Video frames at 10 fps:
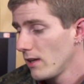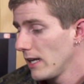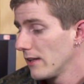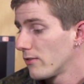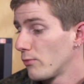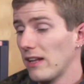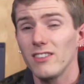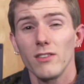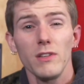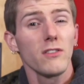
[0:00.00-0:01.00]
It's
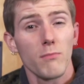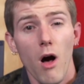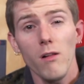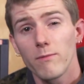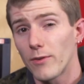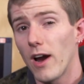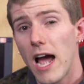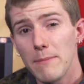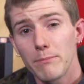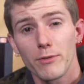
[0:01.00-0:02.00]
relatively small for a
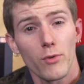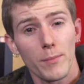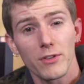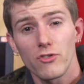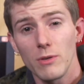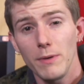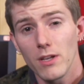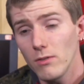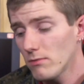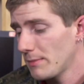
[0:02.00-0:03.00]
high-performance GPU.